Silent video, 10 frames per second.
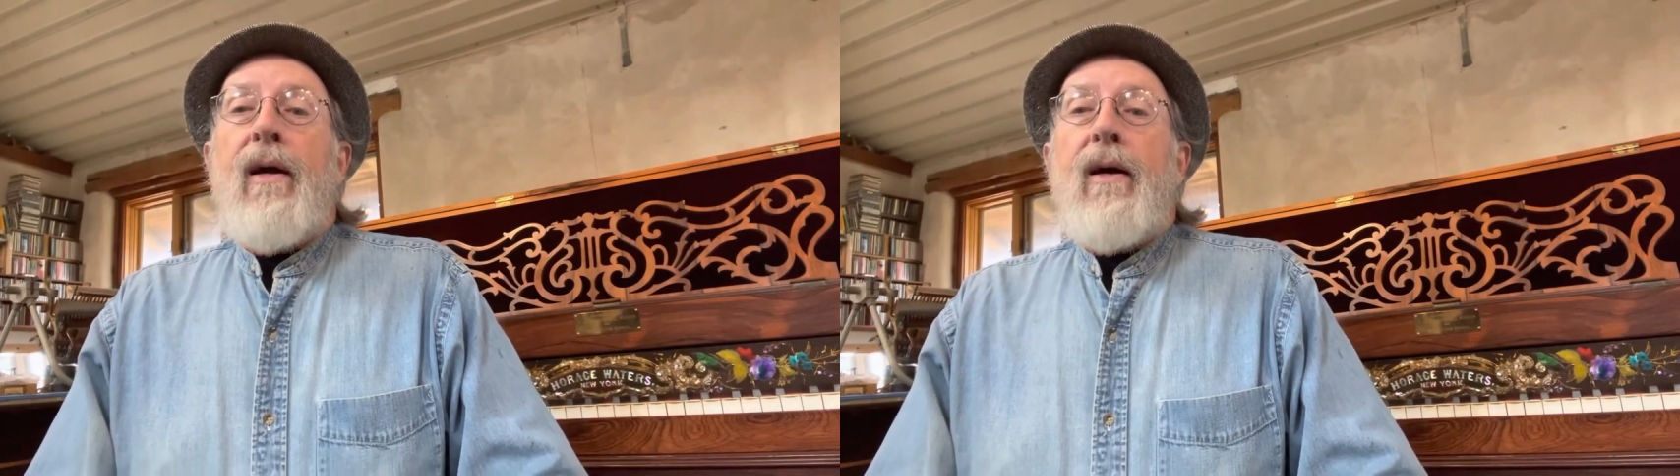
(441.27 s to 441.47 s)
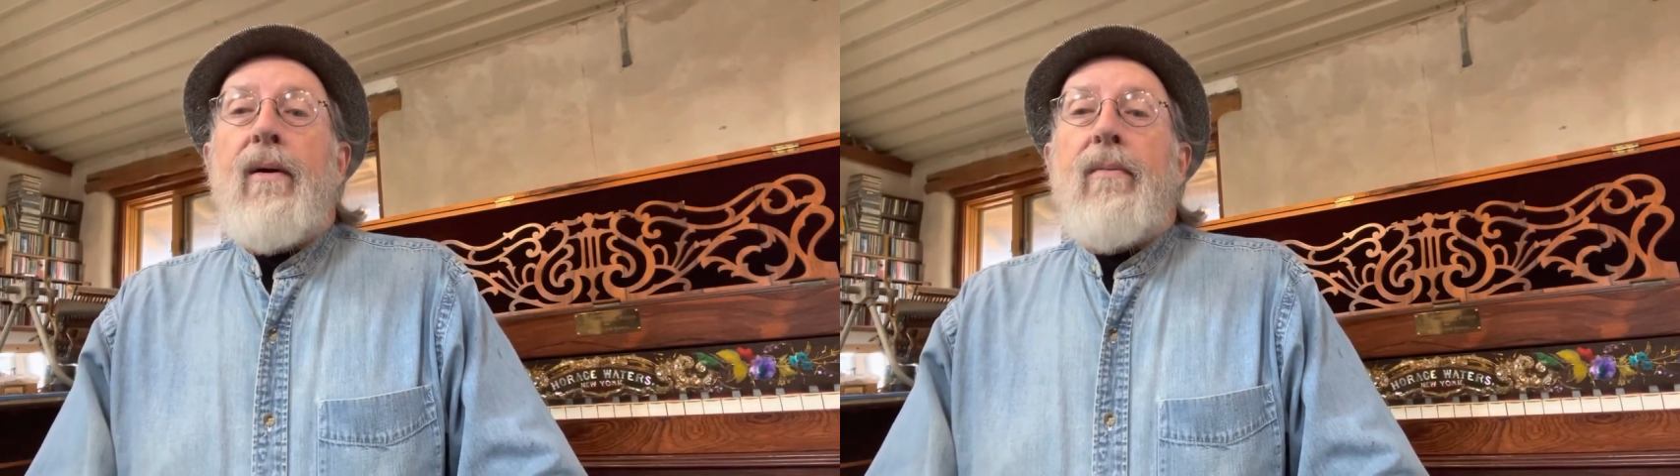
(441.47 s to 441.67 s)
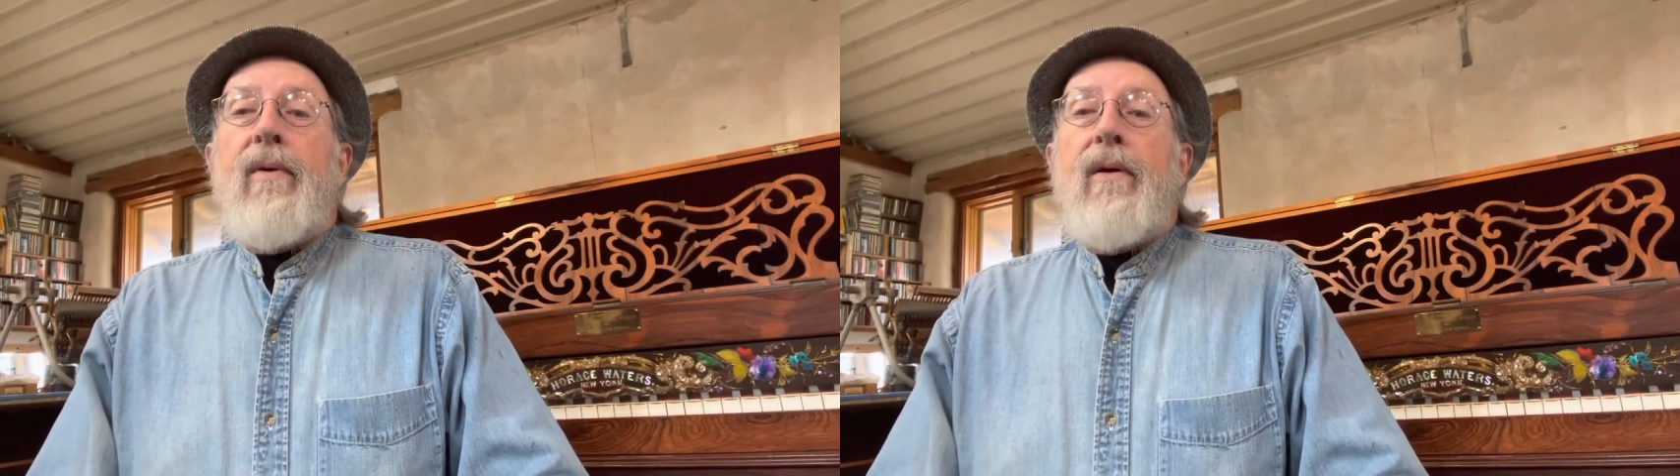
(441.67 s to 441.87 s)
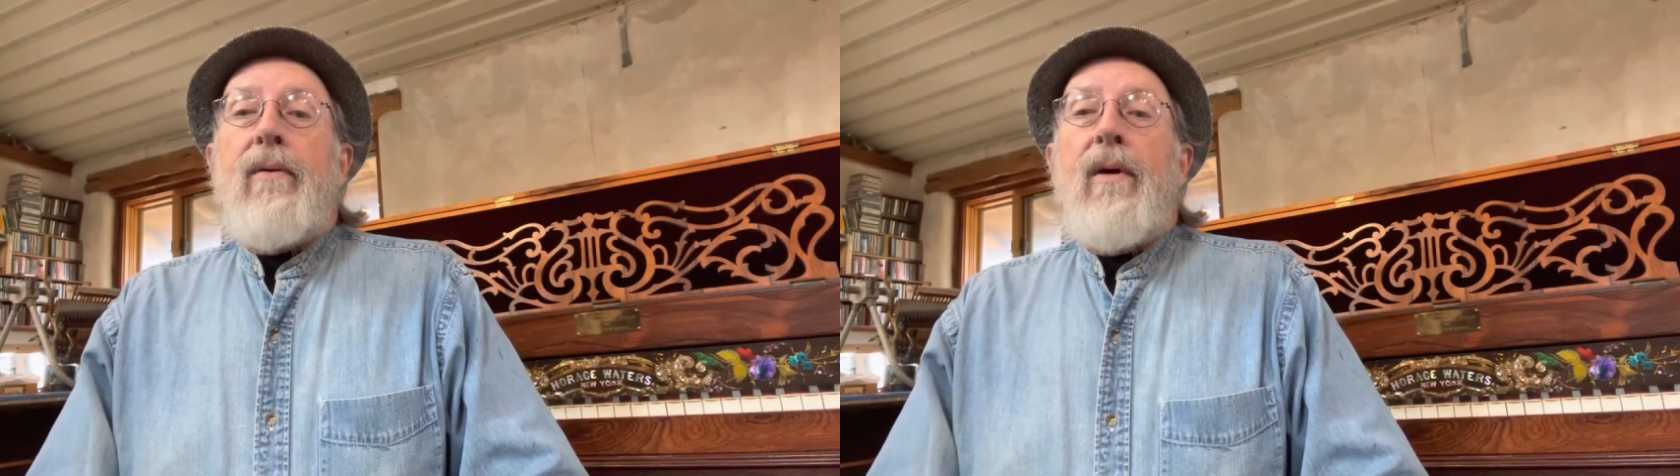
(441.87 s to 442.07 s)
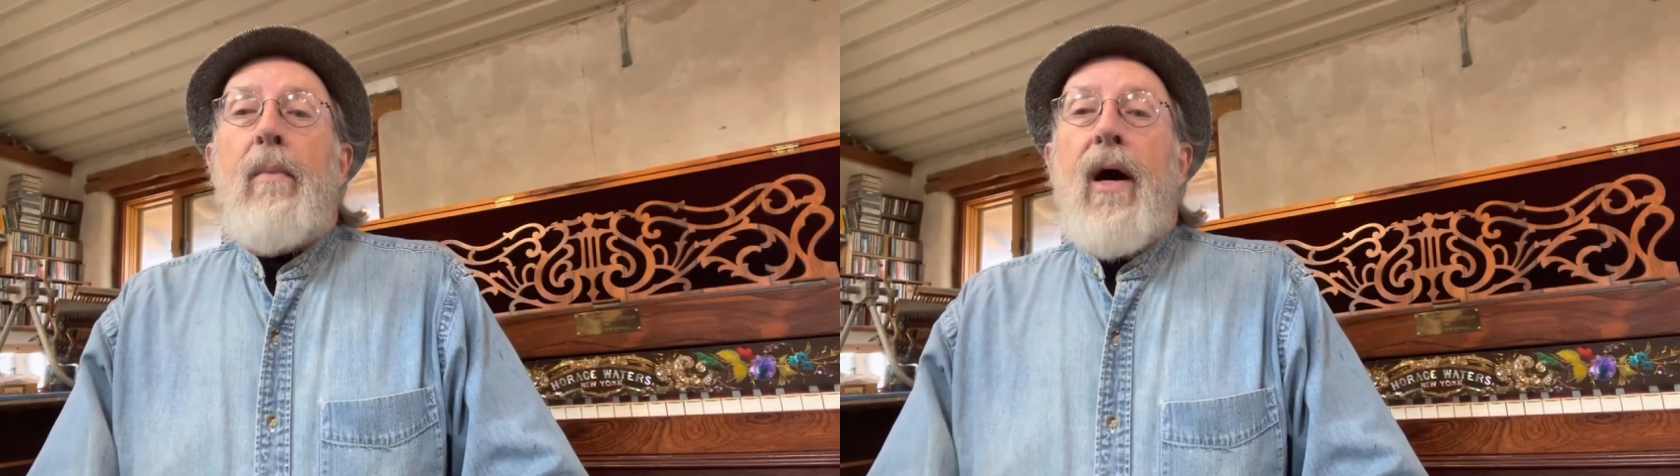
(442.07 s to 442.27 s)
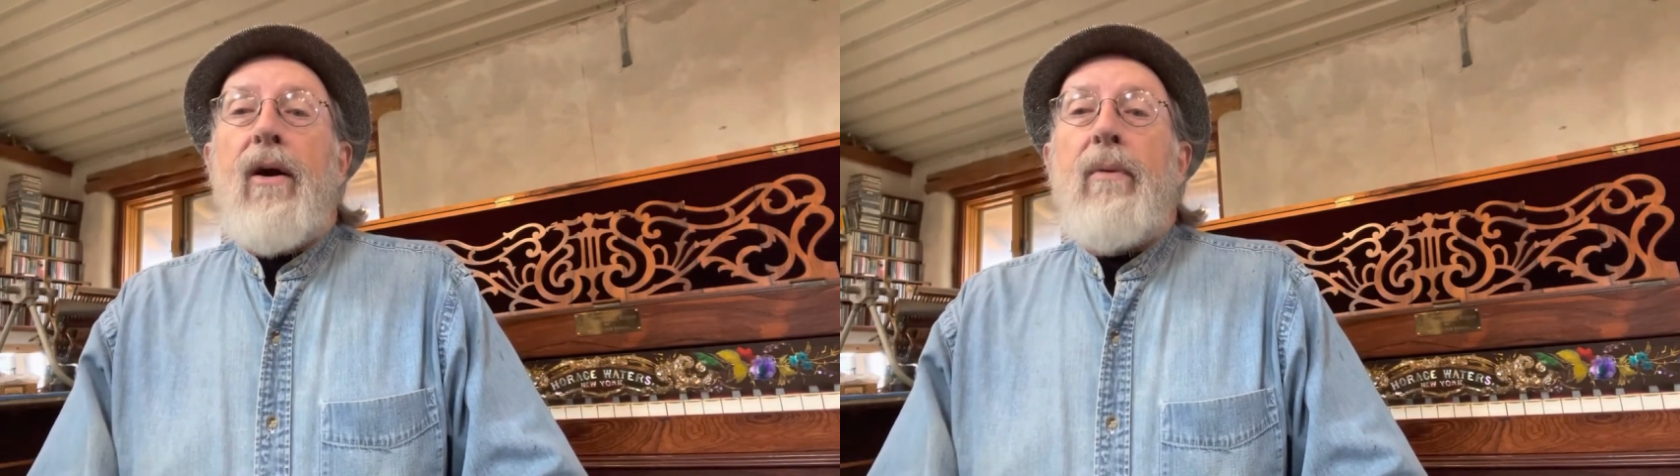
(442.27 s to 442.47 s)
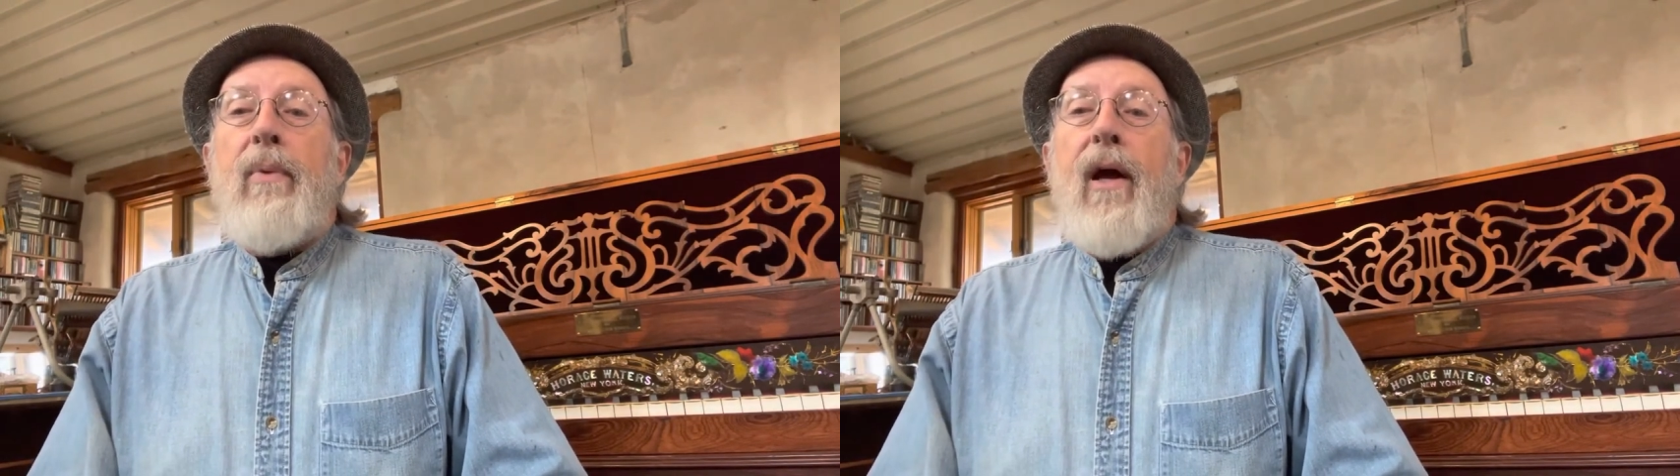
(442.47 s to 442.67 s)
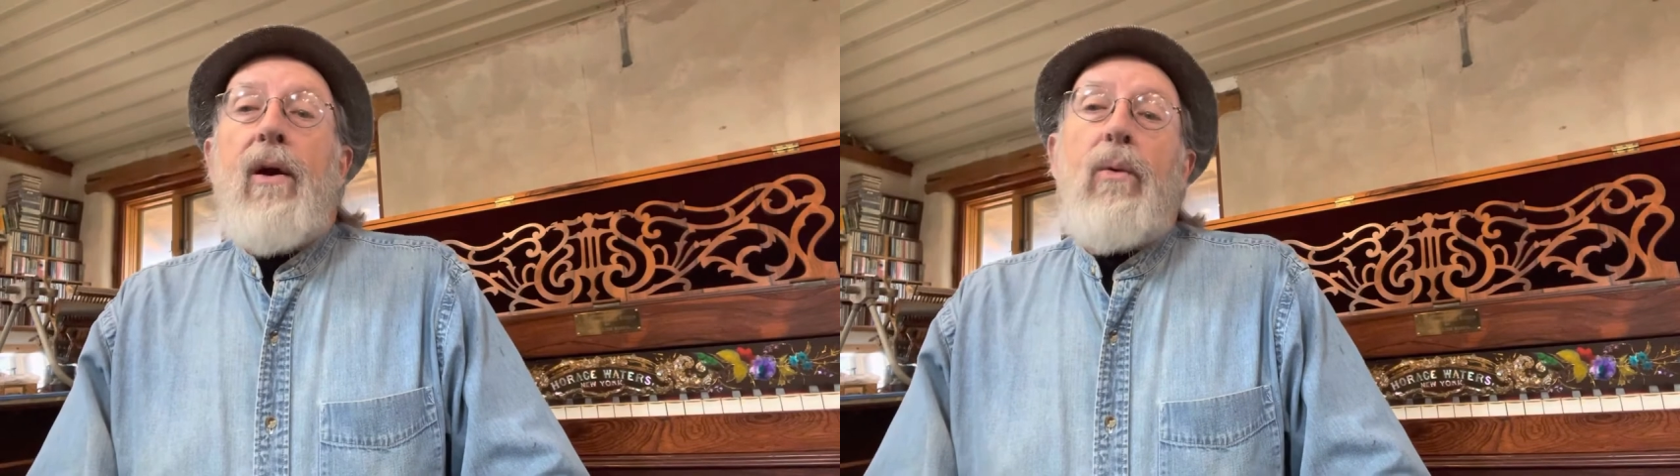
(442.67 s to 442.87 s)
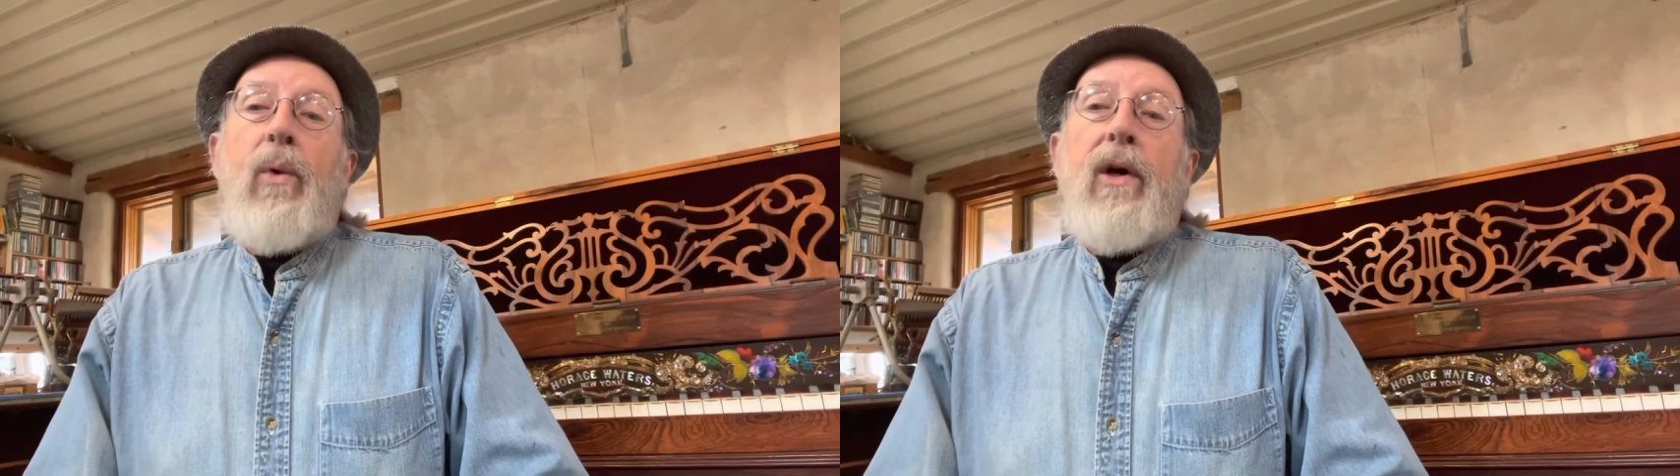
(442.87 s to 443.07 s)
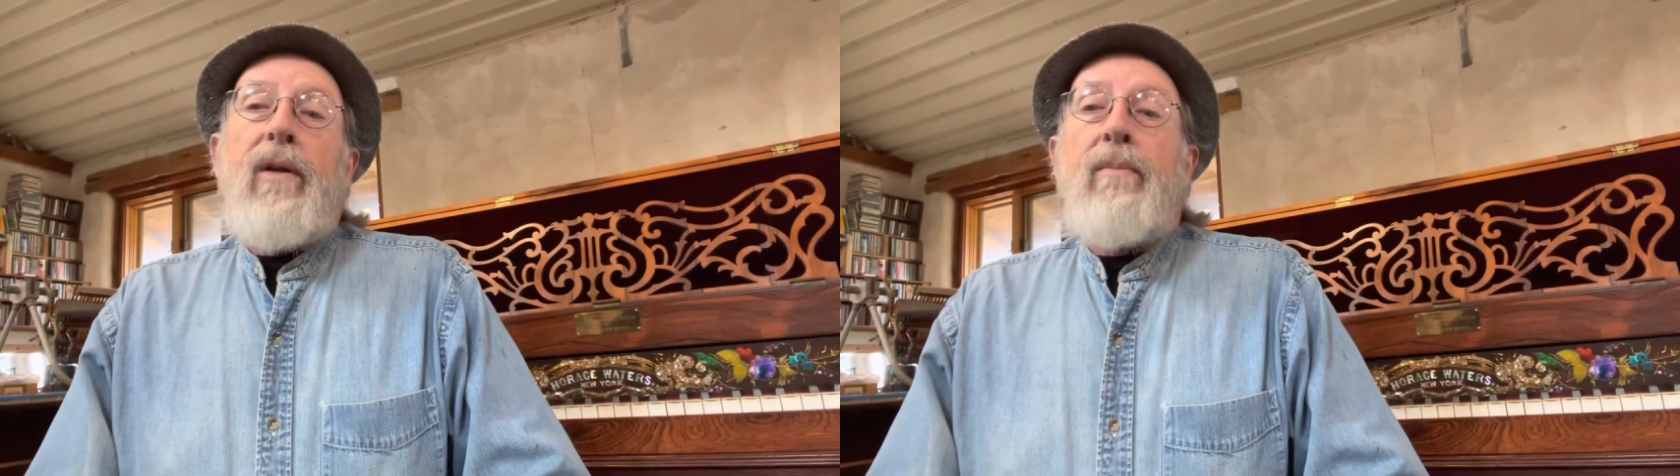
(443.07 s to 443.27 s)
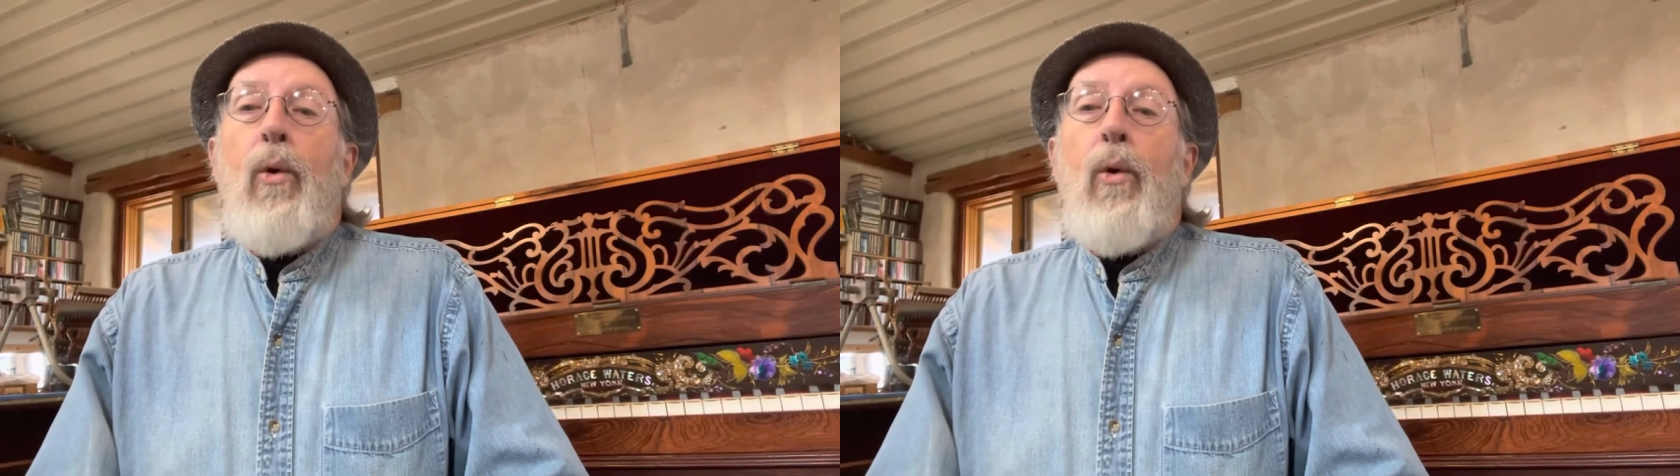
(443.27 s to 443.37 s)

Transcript: a modern piano would